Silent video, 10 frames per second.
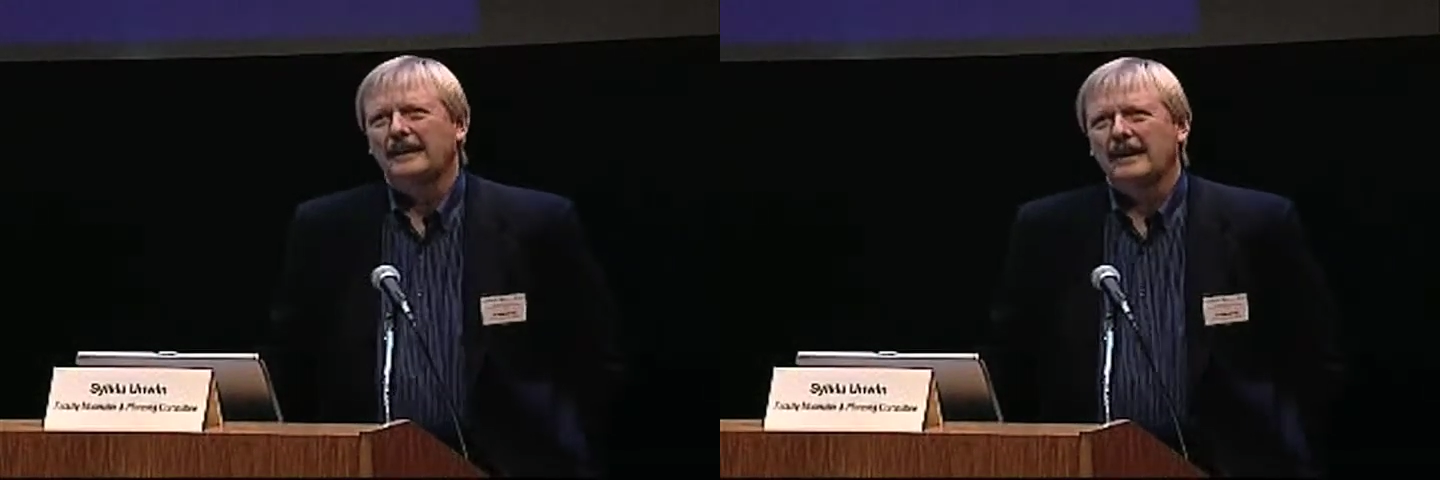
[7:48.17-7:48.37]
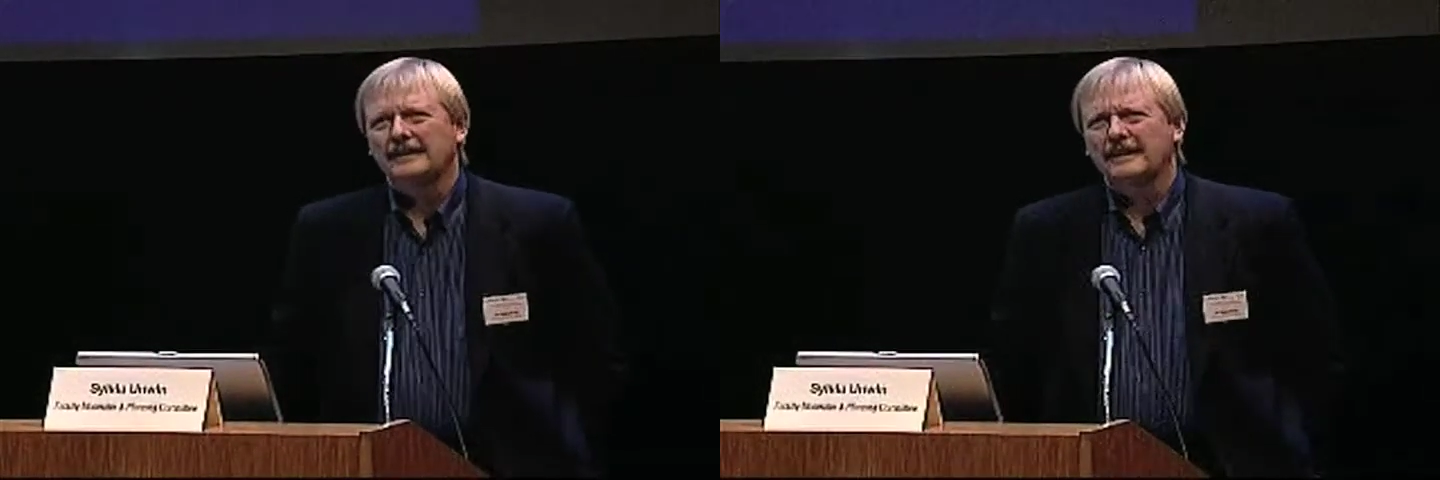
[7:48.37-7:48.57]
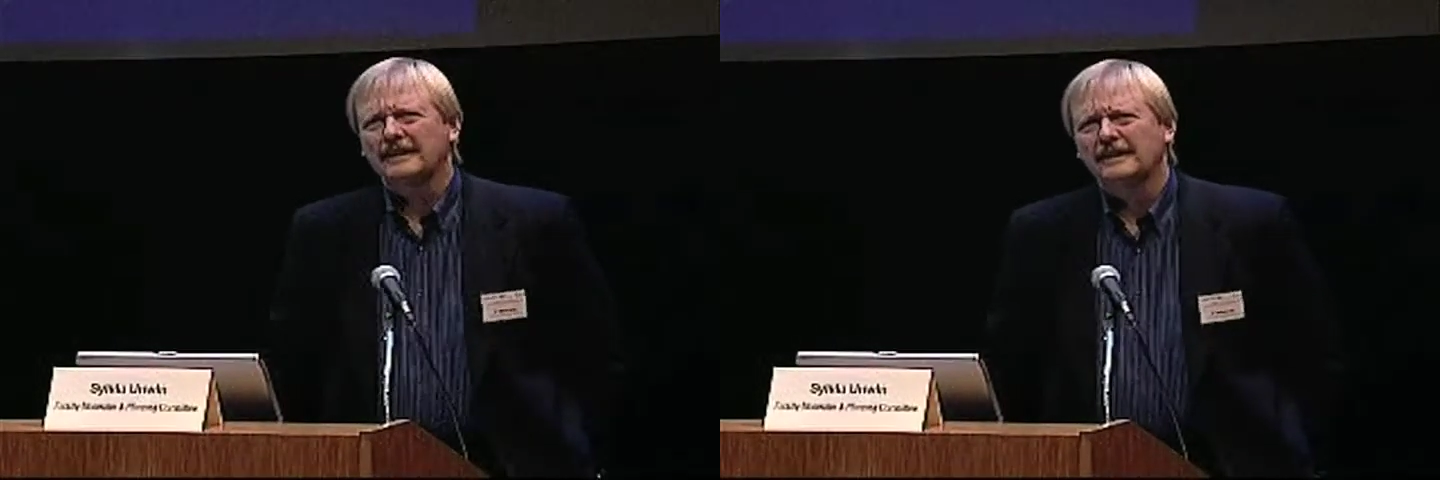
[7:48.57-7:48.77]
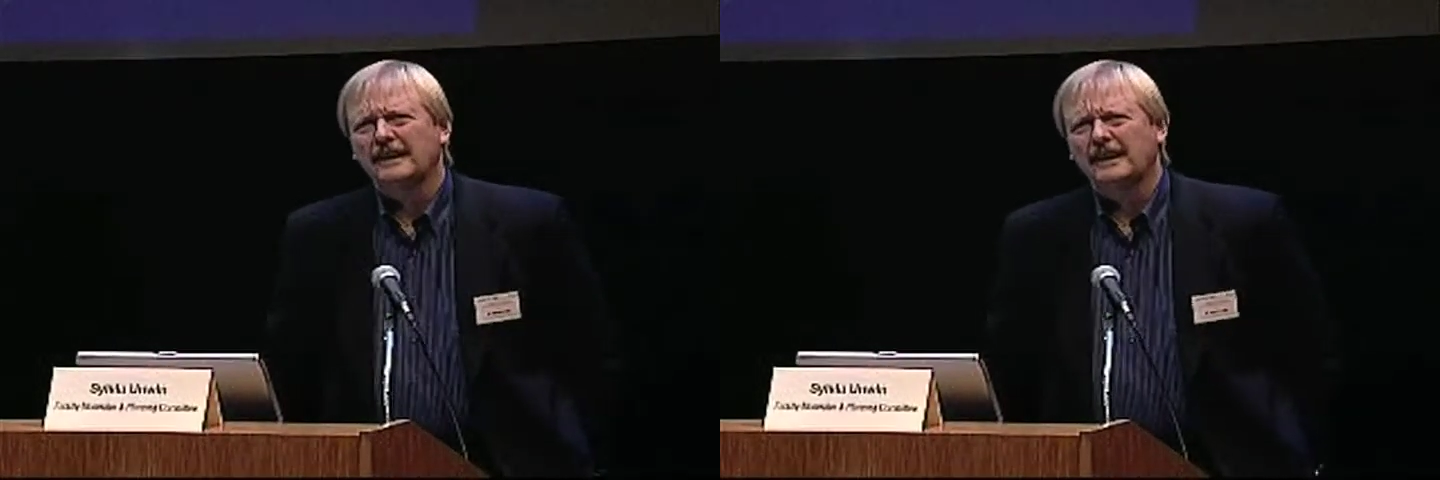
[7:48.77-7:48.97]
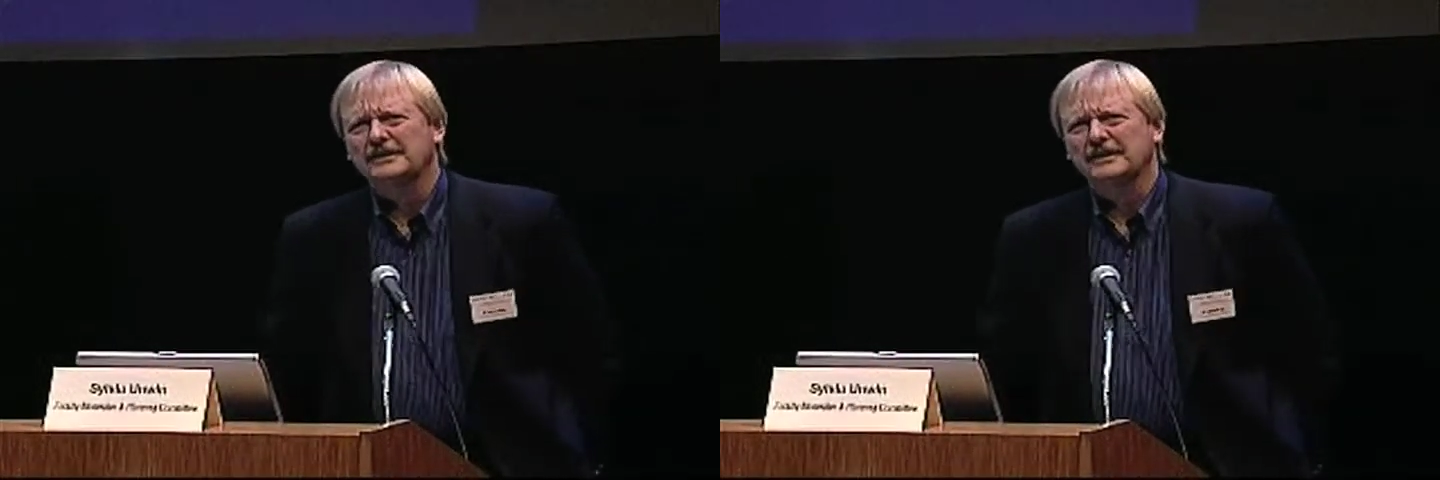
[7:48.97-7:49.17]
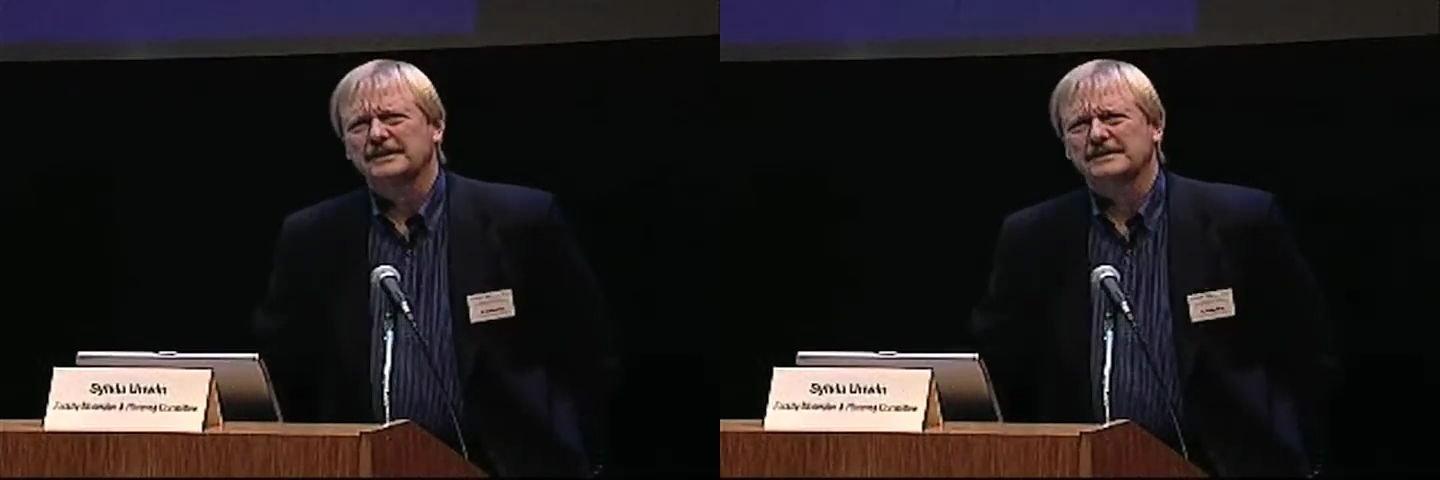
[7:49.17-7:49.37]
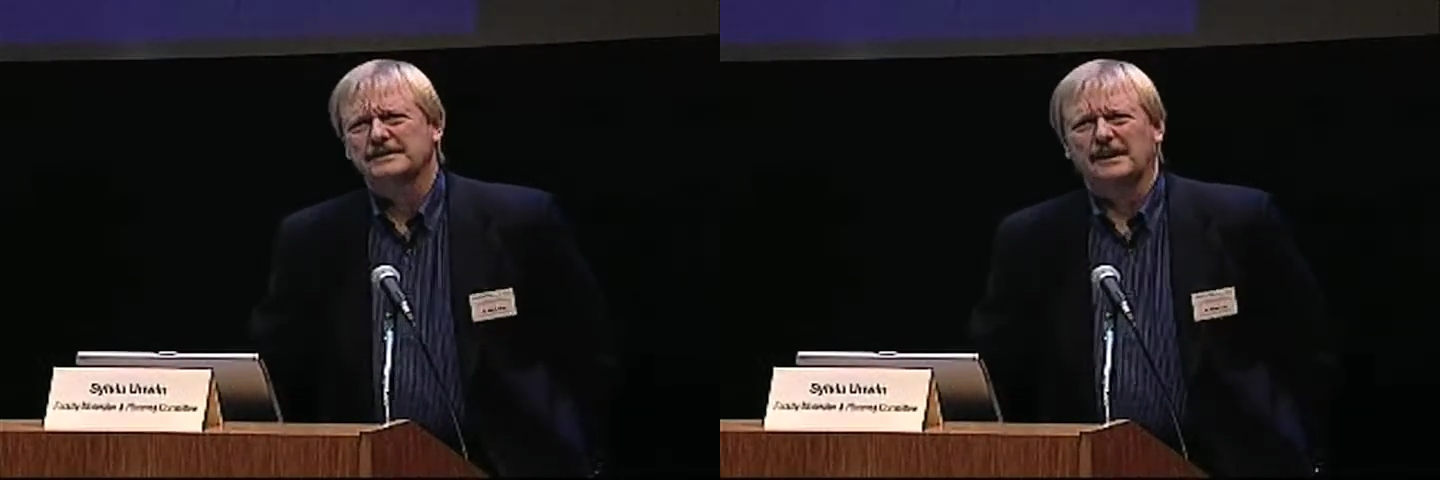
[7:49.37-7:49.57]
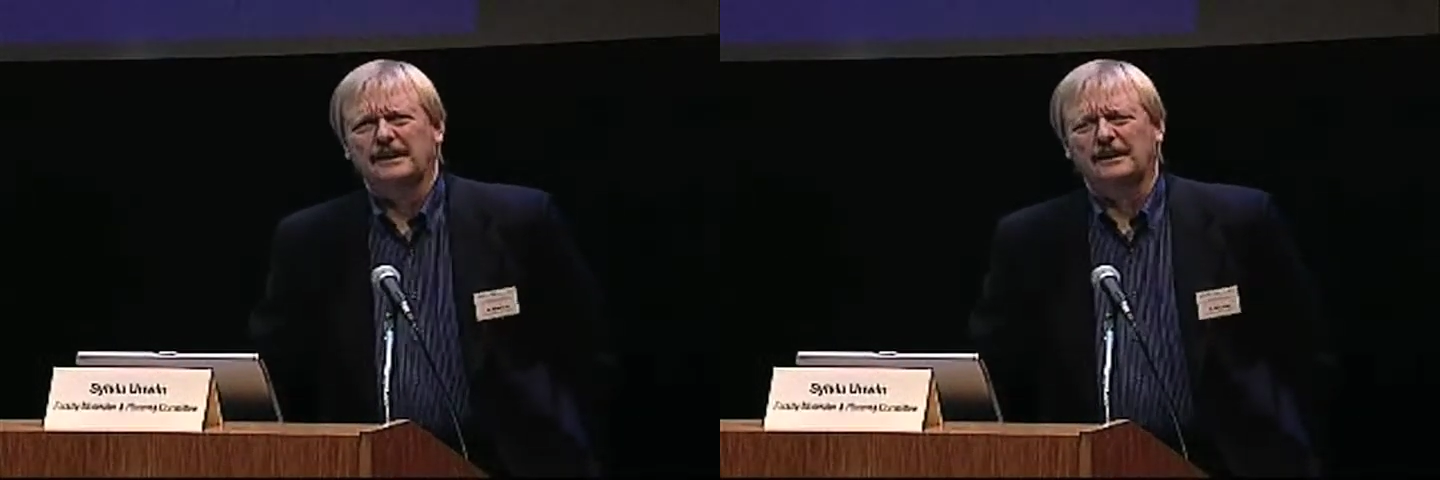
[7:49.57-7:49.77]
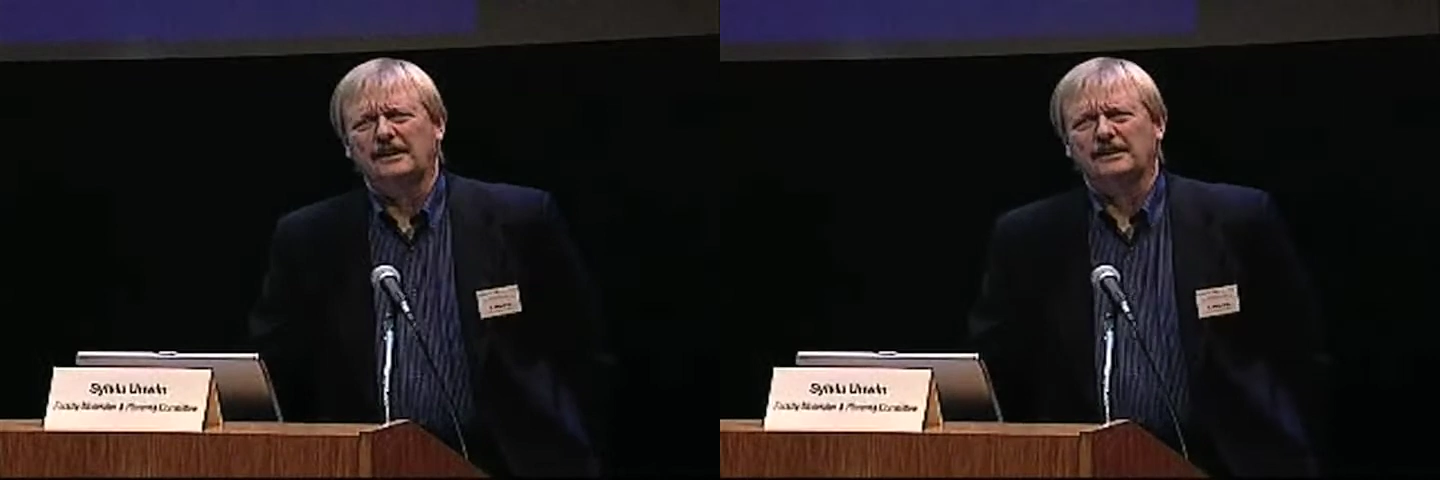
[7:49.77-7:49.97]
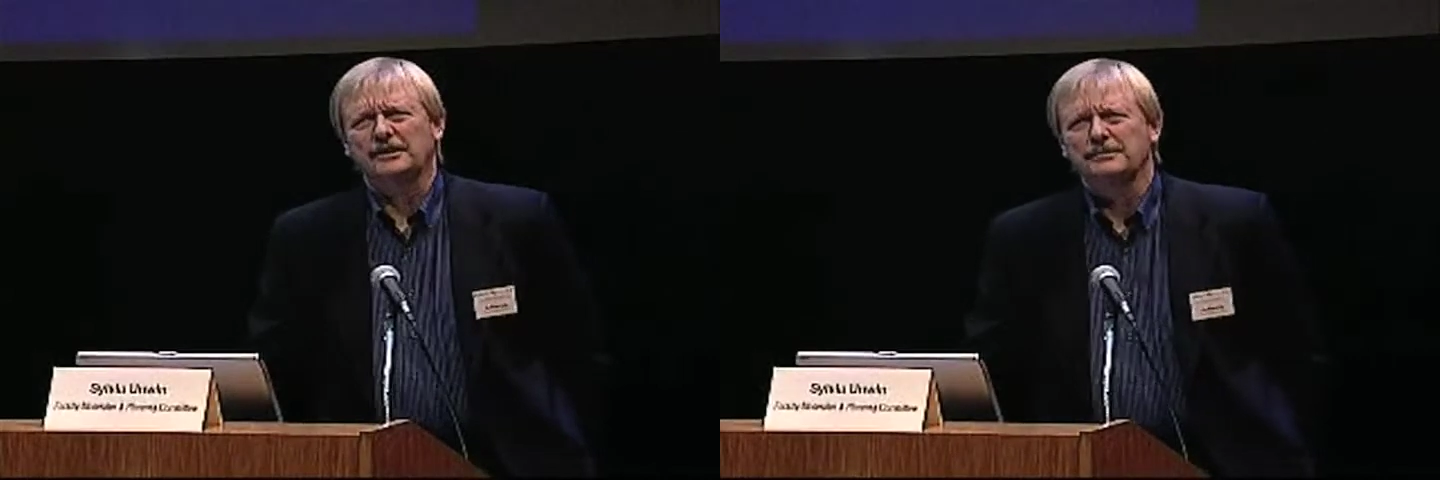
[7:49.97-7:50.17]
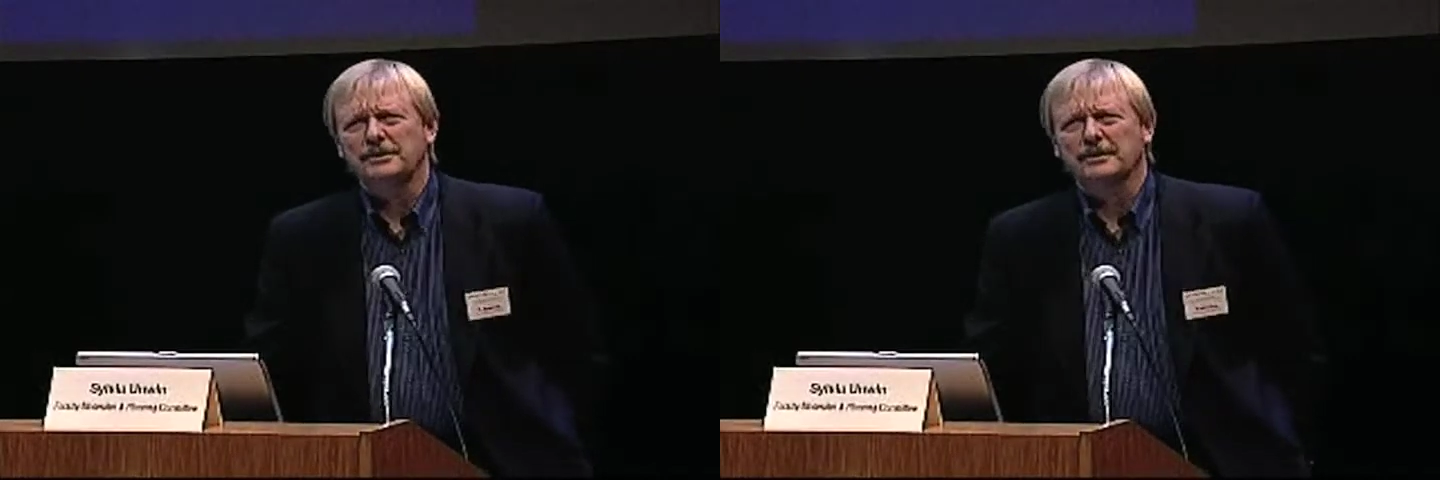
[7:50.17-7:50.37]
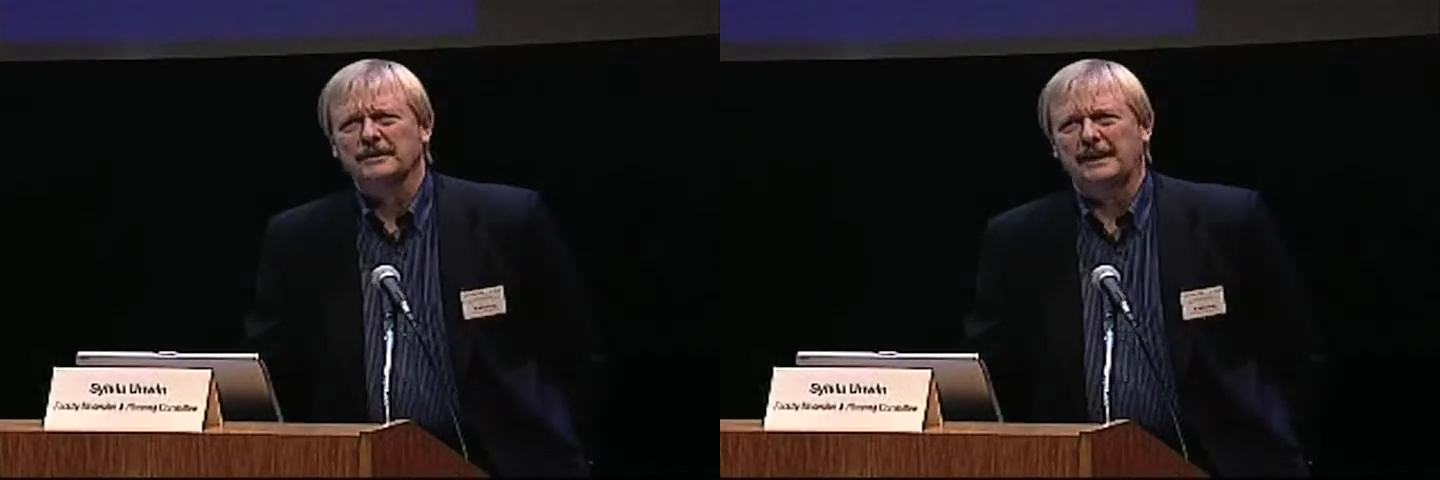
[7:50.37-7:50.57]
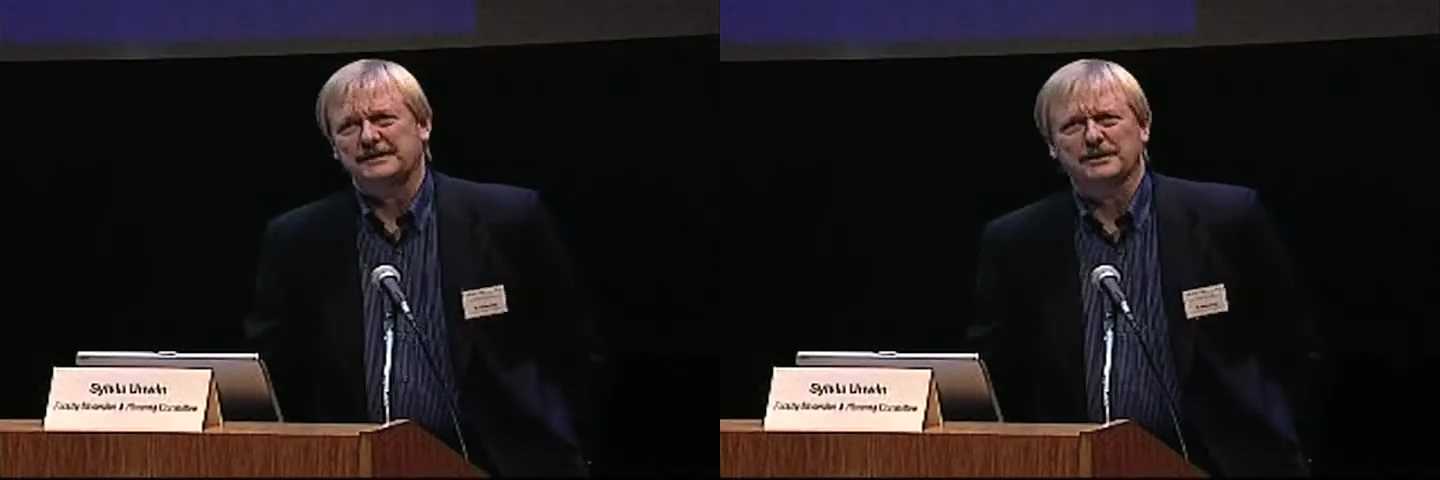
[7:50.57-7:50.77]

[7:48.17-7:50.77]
And then I took this computer class.